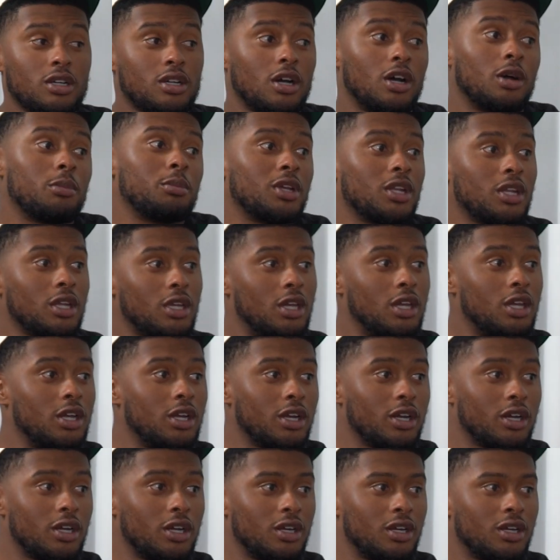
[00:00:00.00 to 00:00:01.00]
coming
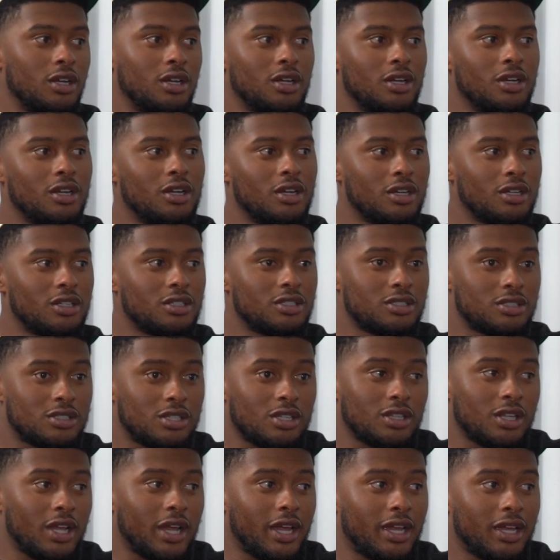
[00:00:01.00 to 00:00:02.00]
here to
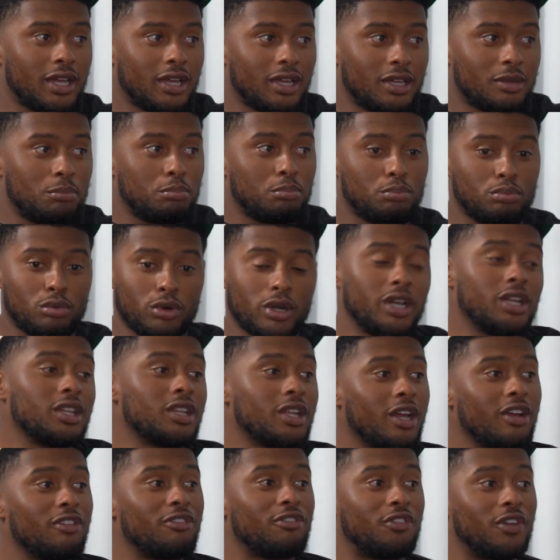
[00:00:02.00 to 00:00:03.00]
like bring
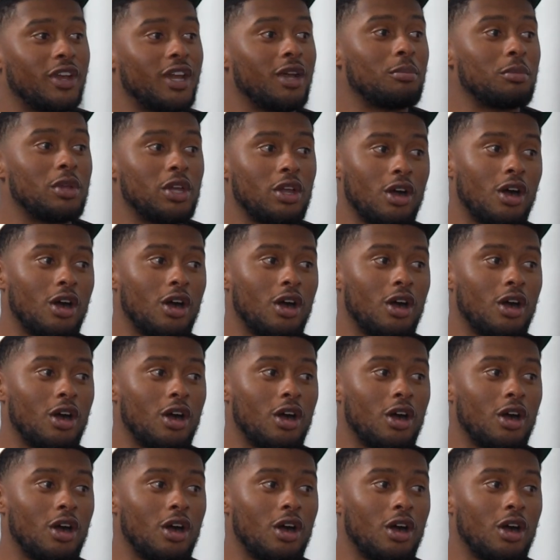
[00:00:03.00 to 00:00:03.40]
their family